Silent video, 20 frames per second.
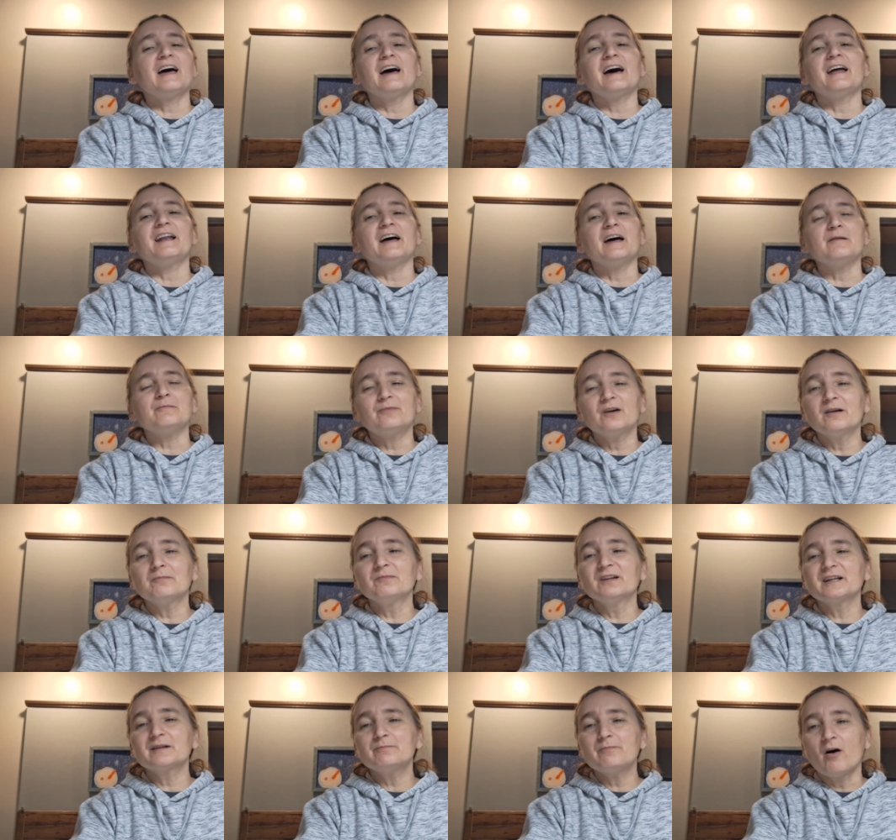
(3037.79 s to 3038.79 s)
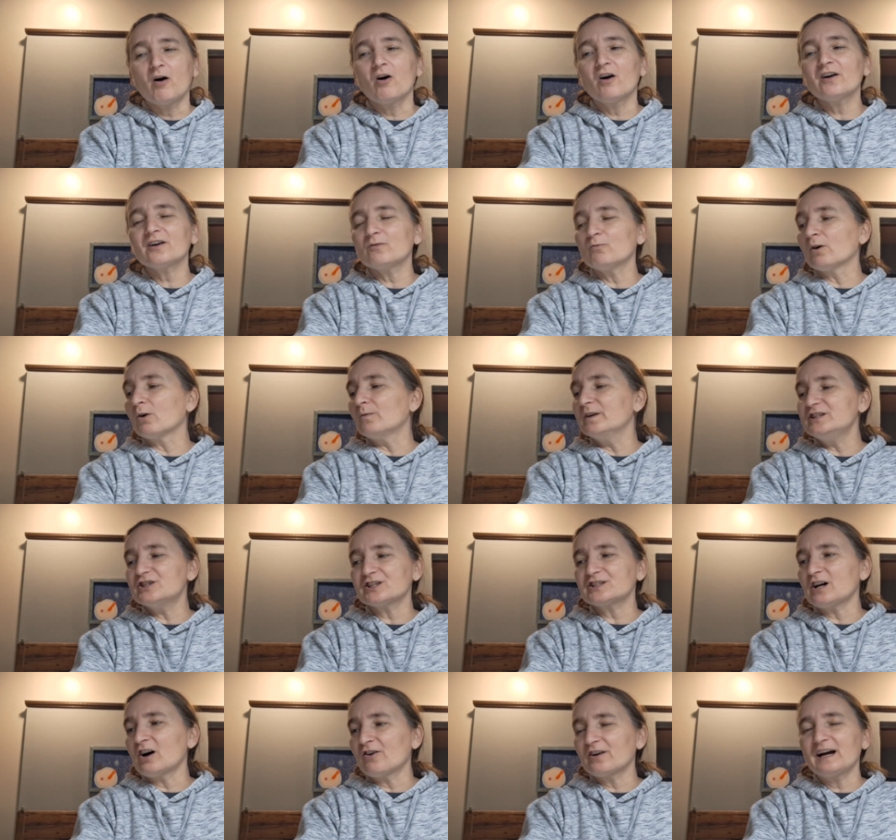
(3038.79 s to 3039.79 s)
at a public park where we
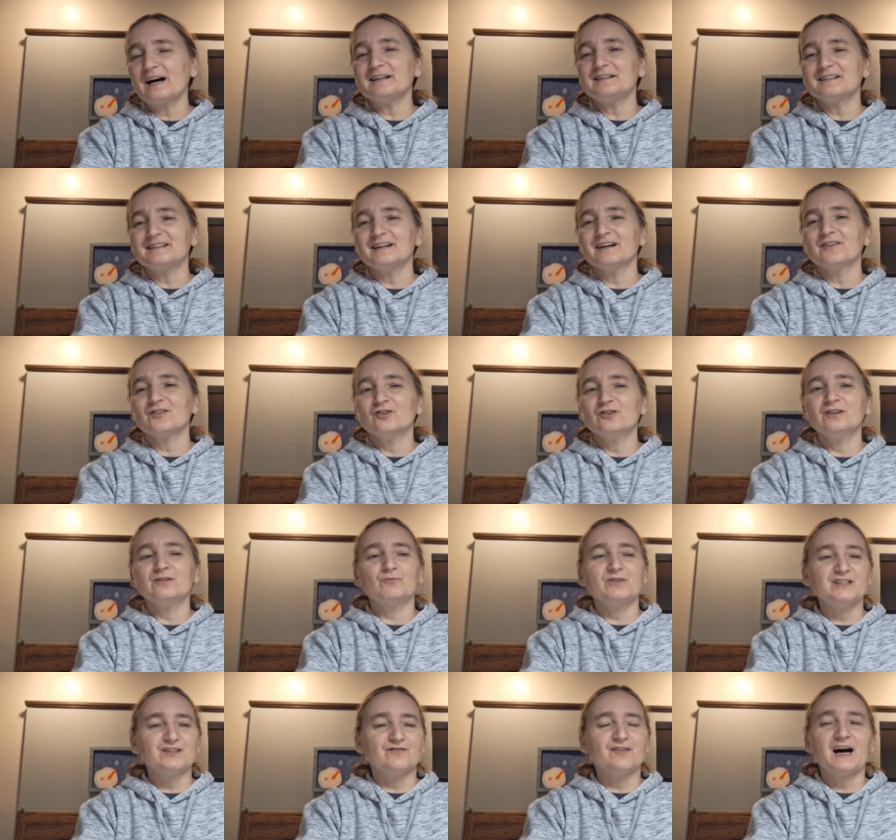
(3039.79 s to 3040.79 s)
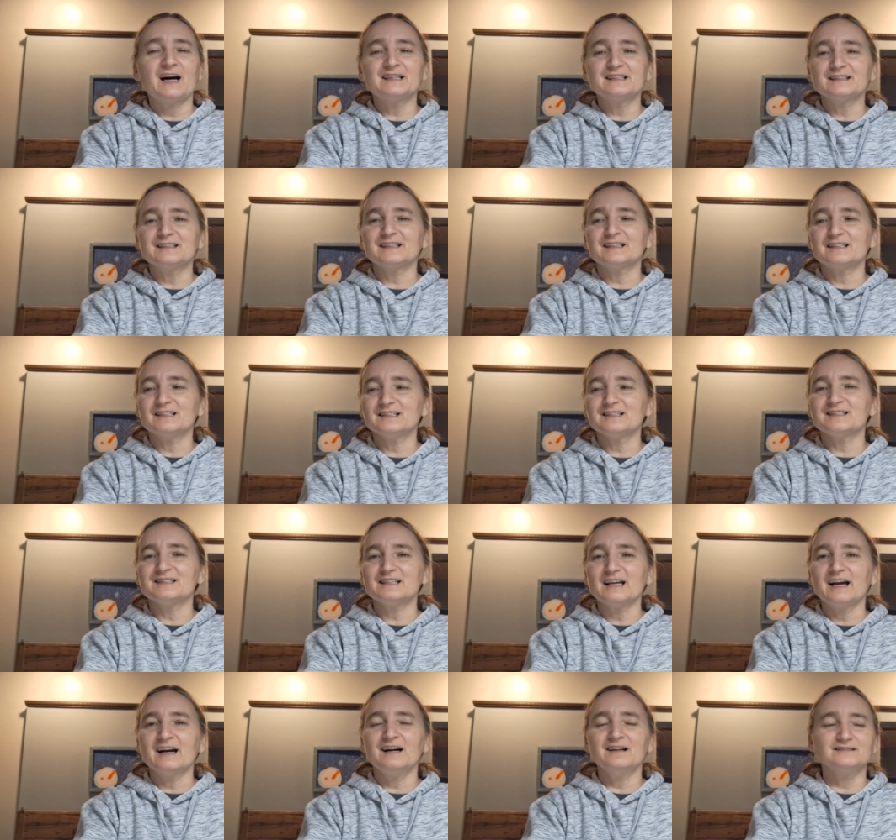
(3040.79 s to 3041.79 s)
just all got together and we divided the
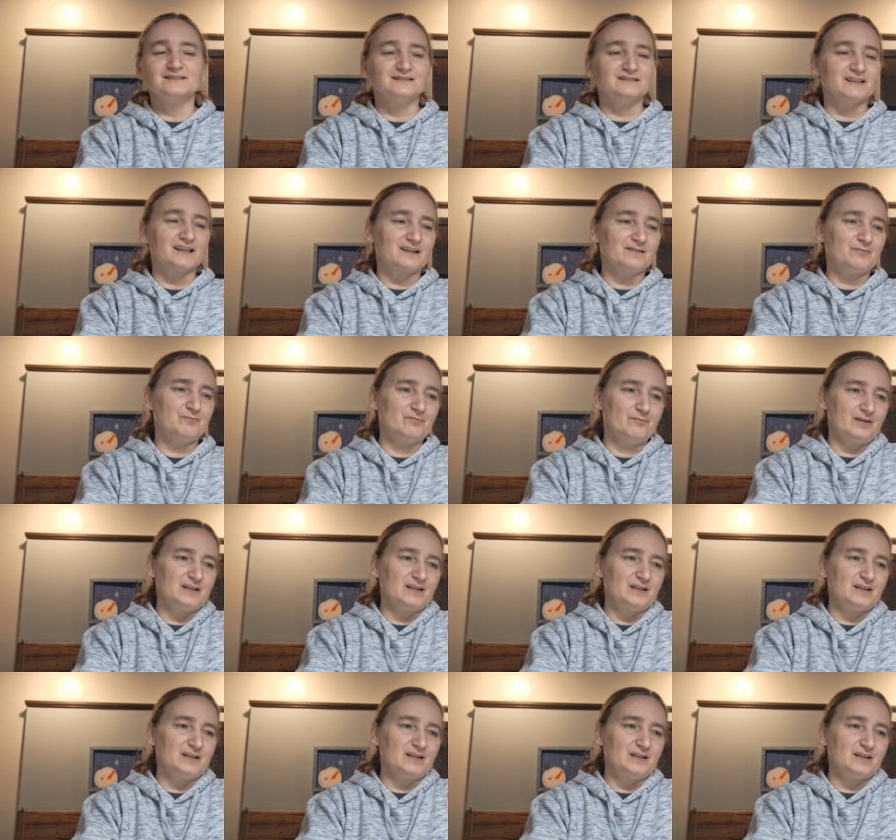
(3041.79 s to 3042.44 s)
kids out and the